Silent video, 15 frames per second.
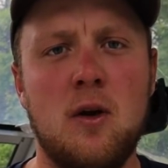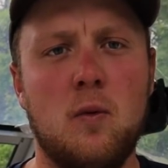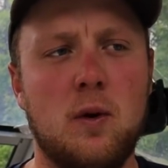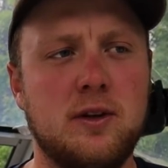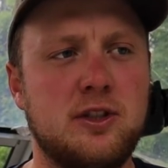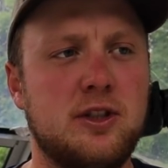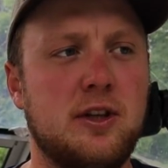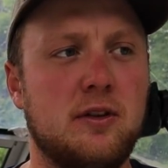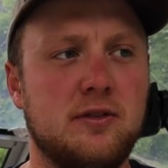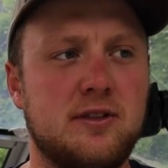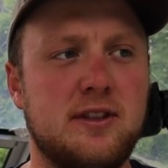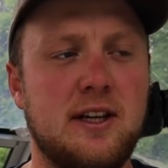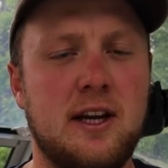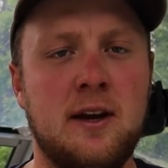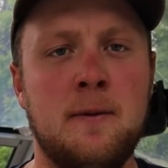which you'll
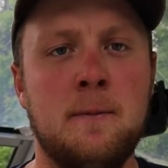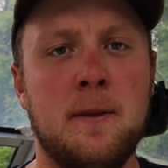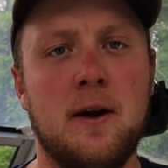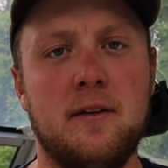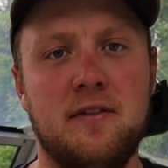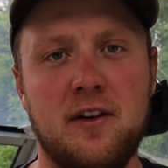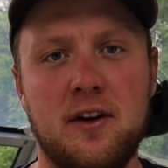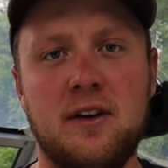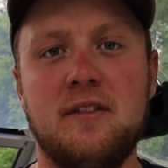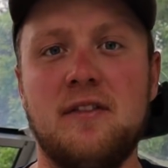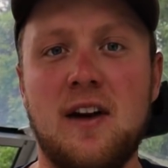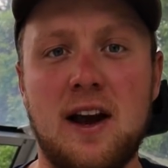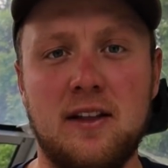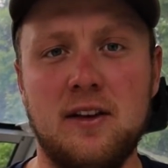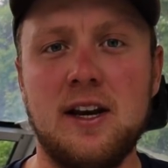see are very
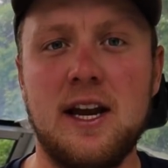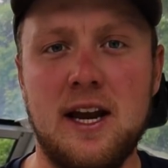violent